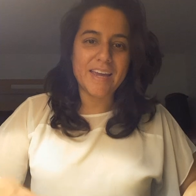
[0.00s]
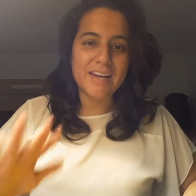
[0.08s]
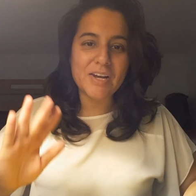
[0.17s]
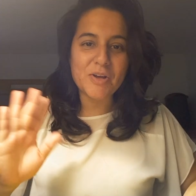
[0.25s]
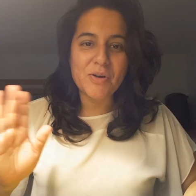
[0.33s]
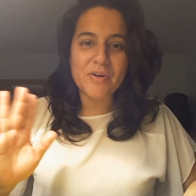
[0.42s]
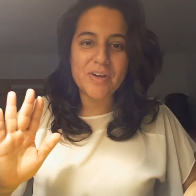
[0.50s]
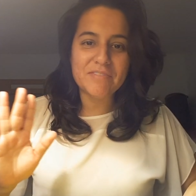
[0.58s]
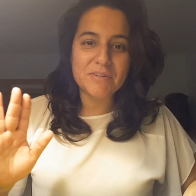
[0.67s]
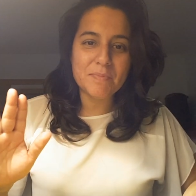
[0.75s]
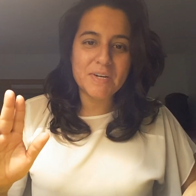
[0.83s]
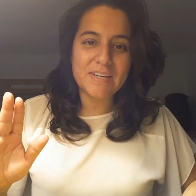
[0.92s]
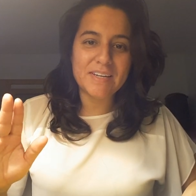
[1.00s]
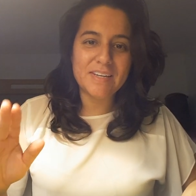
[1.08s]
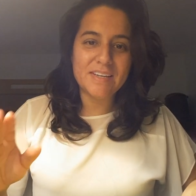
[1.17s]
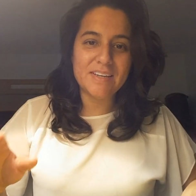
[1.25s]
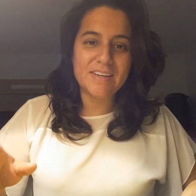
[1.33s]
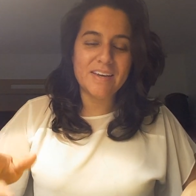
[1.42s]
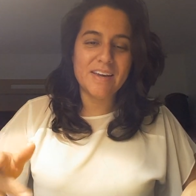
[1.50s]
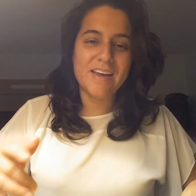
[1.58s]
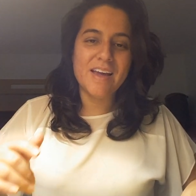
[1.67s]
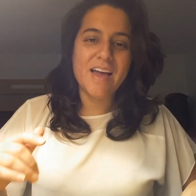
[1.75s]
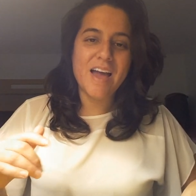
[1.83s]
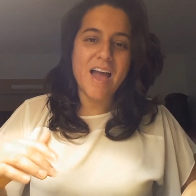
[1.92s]
Hello, everybody.
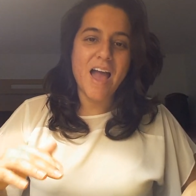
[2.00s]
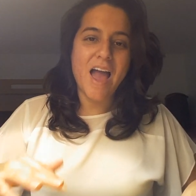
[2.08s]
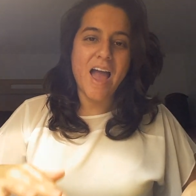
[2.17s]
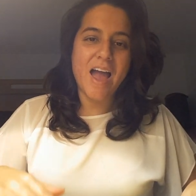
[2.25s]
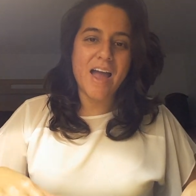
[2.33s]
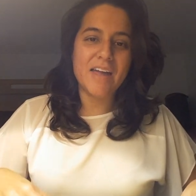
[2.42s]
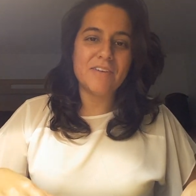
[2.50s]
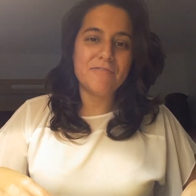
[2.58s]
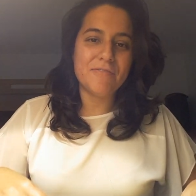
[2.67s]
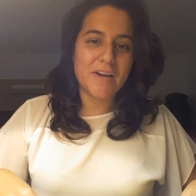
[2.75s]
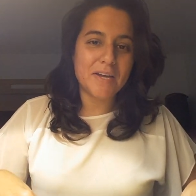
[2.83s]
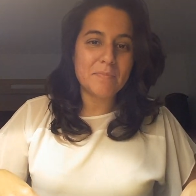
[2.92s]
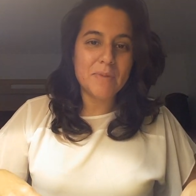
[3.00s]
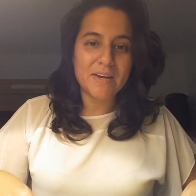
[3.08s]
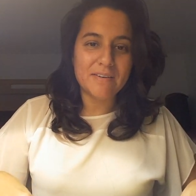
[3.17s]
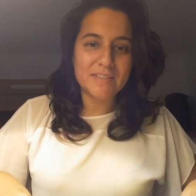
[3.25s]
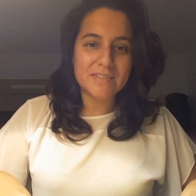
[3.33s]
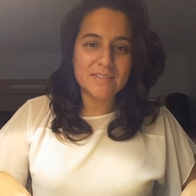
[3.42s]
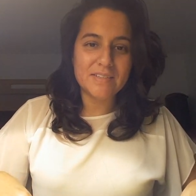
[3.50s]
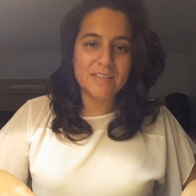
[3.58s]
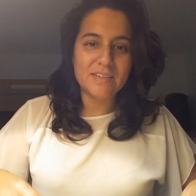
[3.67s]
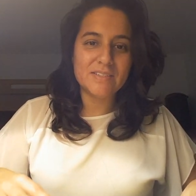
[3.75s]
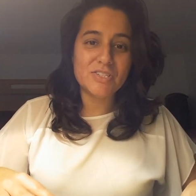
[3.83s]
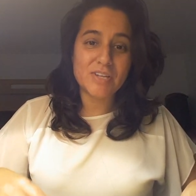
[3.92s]
I find
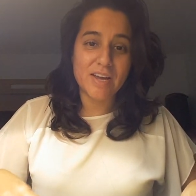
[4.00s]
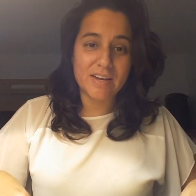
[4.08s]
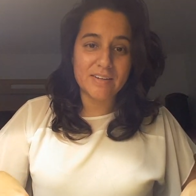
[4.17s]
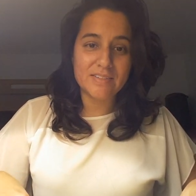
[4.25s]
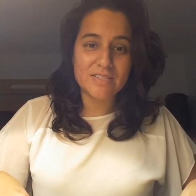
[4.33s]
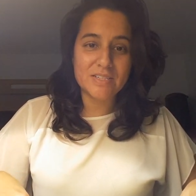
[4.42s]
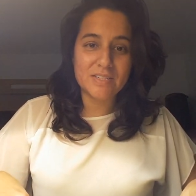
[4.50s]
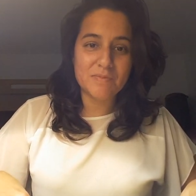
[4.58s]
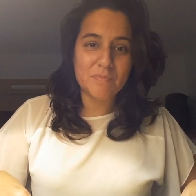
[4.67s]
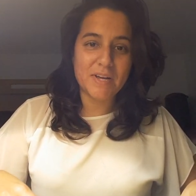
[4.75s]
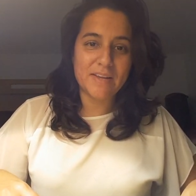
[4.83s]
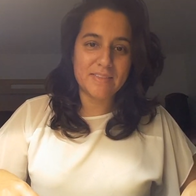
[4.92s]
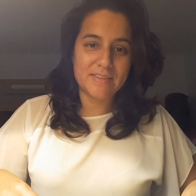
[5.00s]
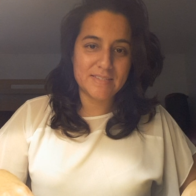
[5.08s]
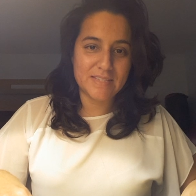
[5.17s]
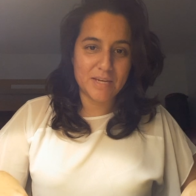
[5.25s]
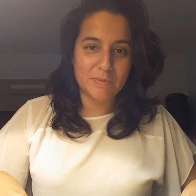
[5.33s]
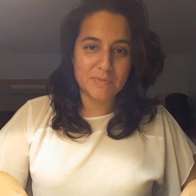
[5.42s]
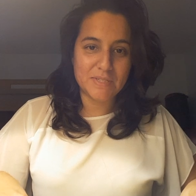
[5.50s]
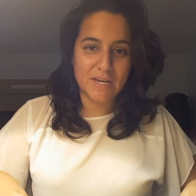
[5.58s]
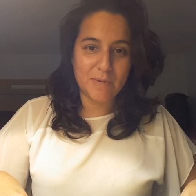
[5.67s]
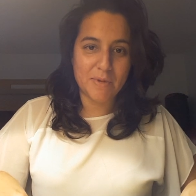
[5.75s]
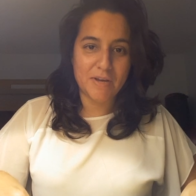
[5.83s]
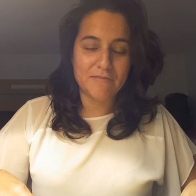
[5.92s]
parenting challenging, but at the same
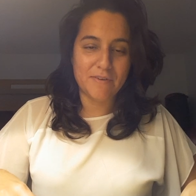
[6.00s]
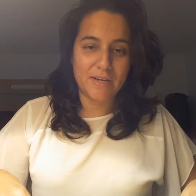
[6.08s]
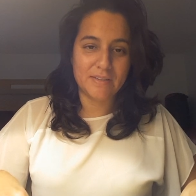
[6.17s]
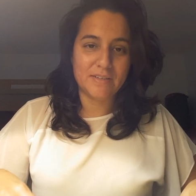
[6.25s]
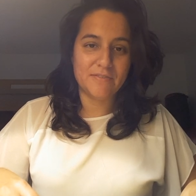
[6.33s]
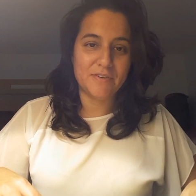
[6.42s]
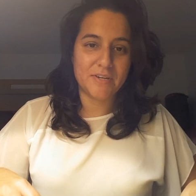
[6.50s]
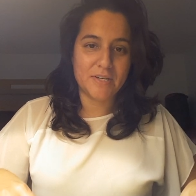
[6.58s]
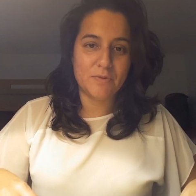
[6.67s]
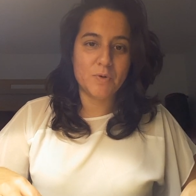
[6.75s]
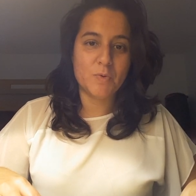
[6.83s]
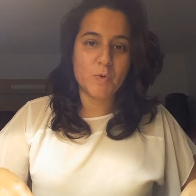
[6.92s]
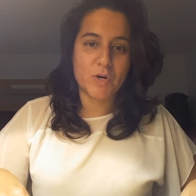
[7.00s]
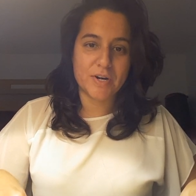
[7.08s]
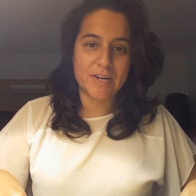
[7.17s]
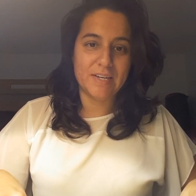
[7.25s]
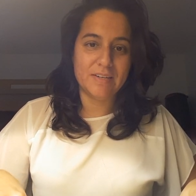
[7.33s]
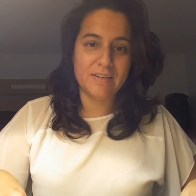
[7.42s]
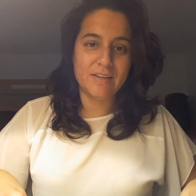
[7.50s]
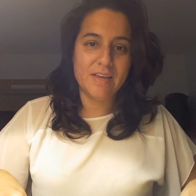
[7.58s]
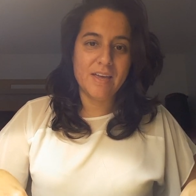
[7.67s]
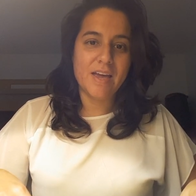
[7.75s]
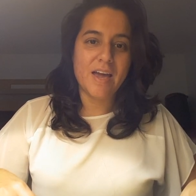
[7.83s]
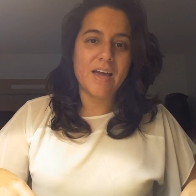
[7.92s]
time, I find it very rewarding.
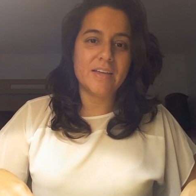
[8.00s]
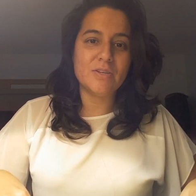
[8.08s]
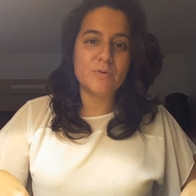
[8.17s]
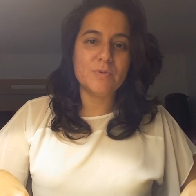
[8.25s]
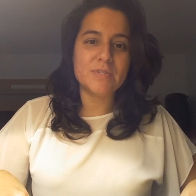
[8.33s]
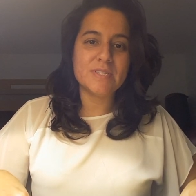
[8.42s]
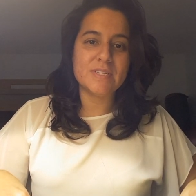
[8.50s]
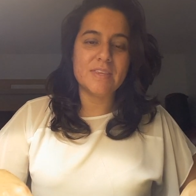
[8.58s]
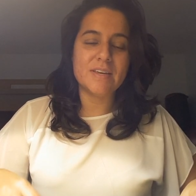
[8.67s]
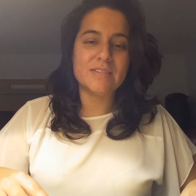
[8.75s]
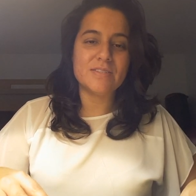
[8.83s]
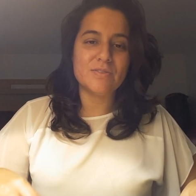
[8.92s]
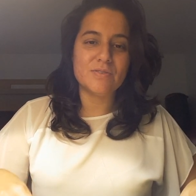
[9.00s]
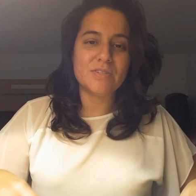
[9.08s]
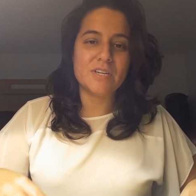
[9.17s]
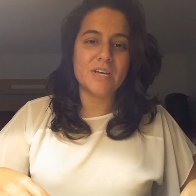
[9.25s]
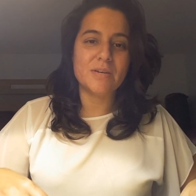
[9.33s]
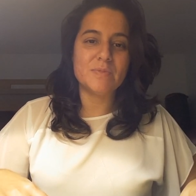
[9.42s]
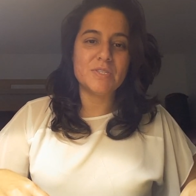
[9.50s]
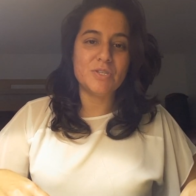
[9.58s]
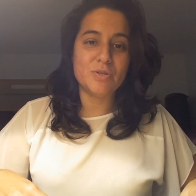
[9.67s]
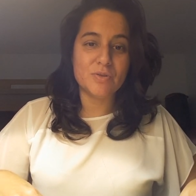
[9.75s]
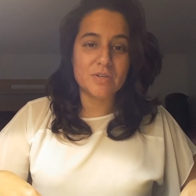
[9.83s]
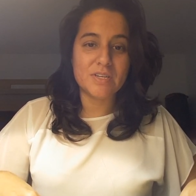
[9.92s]
And you will see that sometimes
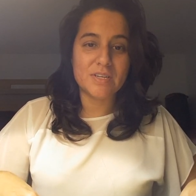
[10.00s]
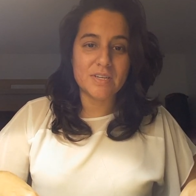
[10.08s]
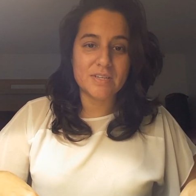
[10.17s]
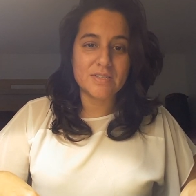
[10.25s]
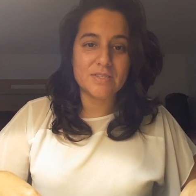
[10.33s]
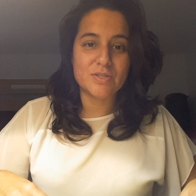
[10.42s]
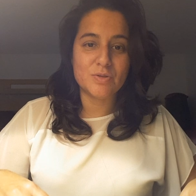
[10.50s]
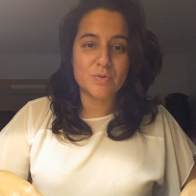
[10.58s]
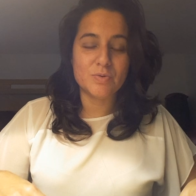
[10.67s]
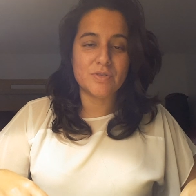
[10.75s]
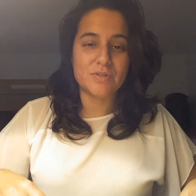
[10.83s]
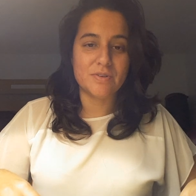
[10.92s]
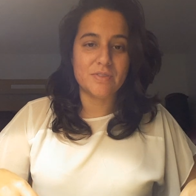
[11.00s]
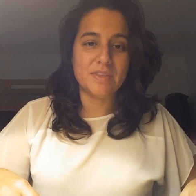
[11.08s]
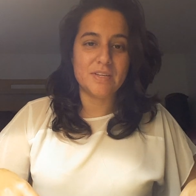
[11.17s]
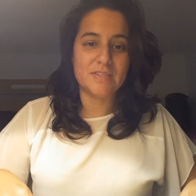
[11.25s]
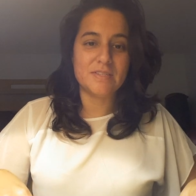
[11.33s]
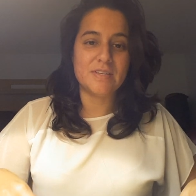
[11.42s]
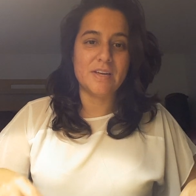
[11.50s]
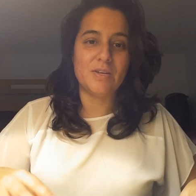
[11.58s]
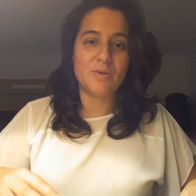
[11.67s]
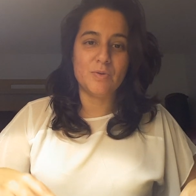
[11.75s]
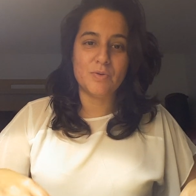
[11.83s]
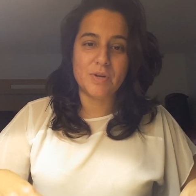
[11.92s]
your kids do certain things that
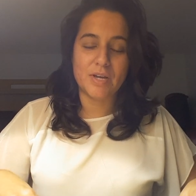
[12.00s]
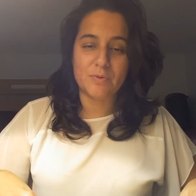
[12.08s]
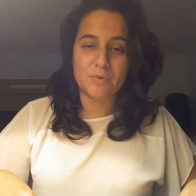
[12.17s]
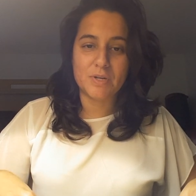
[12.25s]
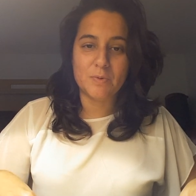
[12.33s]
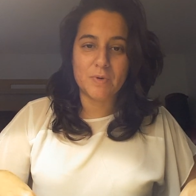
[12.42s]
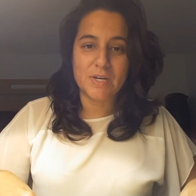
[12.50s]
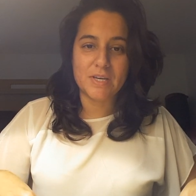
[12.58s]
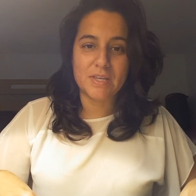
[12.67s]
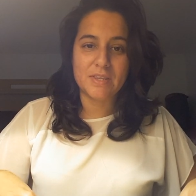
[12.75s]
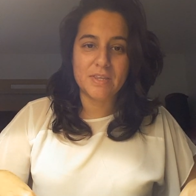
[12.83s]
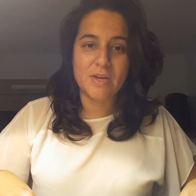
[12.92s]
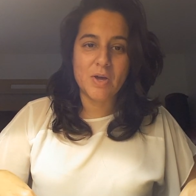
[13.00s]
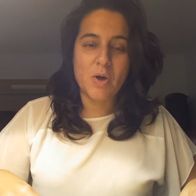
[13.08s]
you don't agree with,